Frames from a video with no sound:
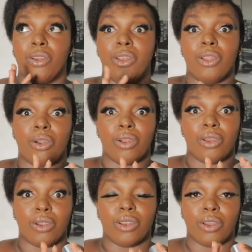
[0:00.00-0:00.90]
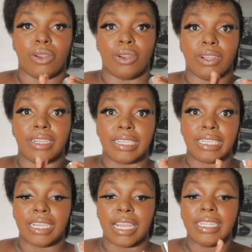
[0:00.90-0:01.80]
long long long
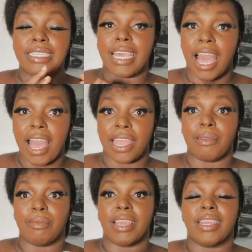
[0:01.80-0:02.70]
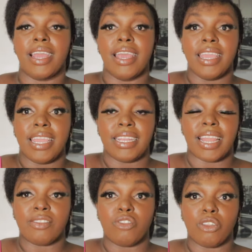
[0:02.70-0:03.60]
time. Like, it
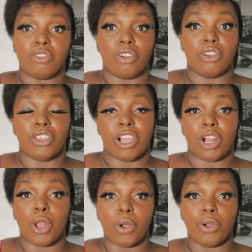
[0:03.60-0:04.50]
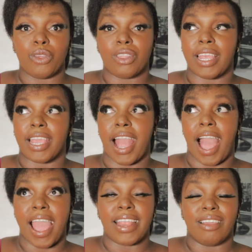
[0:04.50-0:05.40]
lasts also on your clothes. Like,
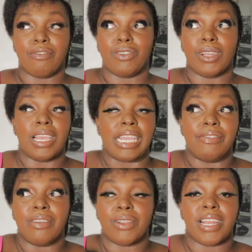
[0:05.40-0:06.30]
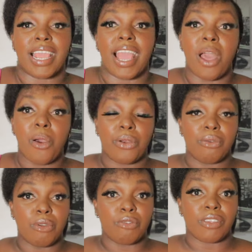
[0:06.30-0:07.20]
I love it. Even when, like,
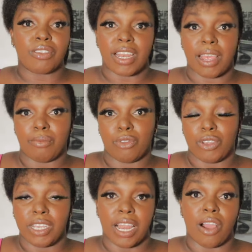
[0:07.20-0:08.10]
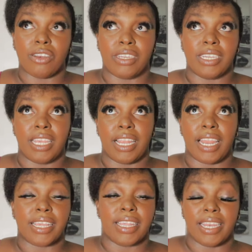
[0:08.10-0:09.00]
remove this and I'm doing laundry day,
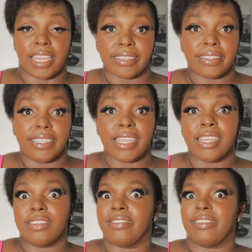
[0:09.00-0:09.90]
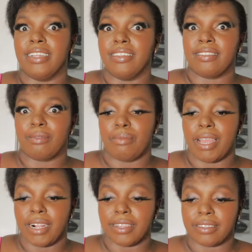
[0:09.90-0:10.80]
like the next day it still
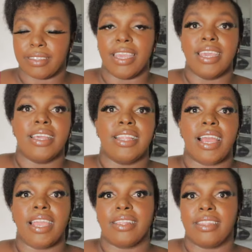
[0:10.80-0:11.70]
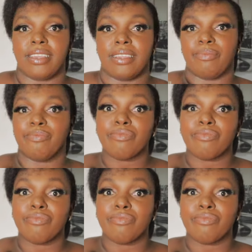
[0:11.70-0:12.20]
smells like the